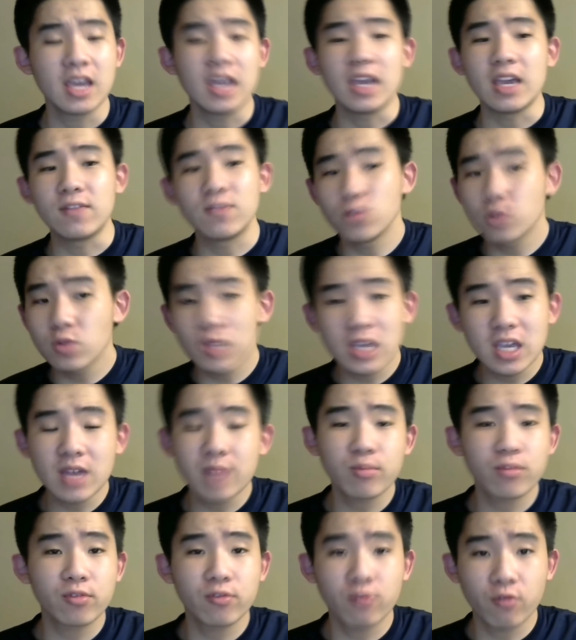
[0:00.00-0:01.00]
If you
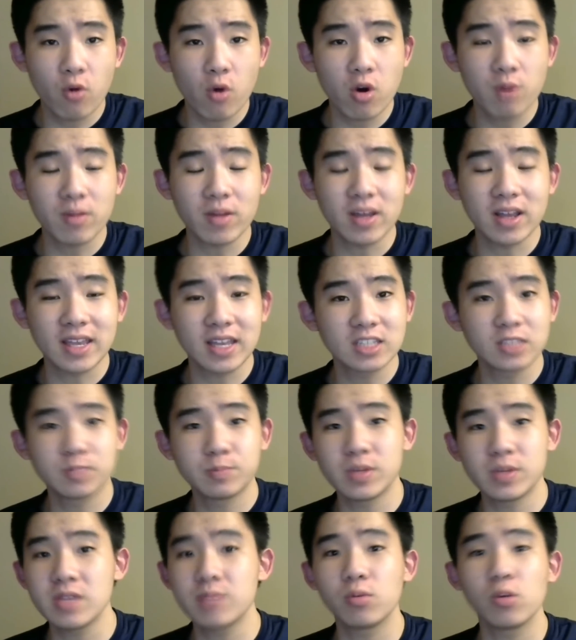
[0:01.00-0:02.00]
can't perform against
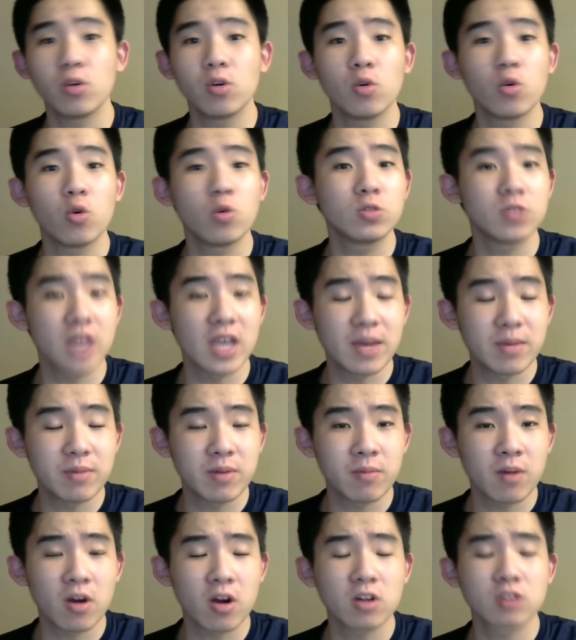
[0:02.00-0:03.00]
people whose
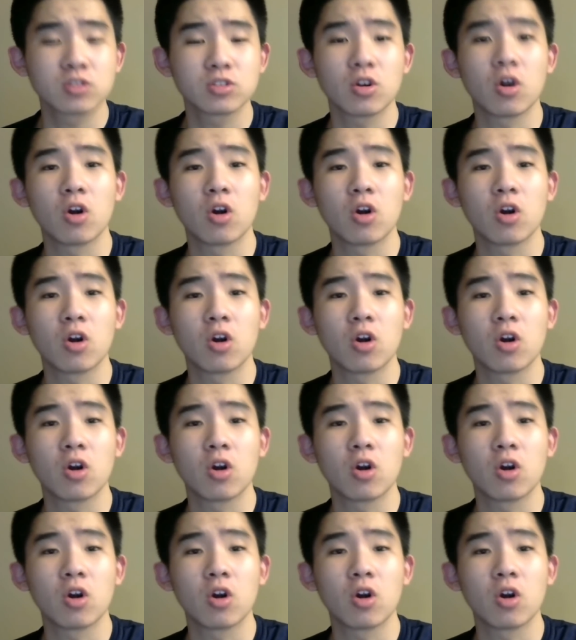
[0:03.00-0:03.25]
MMRs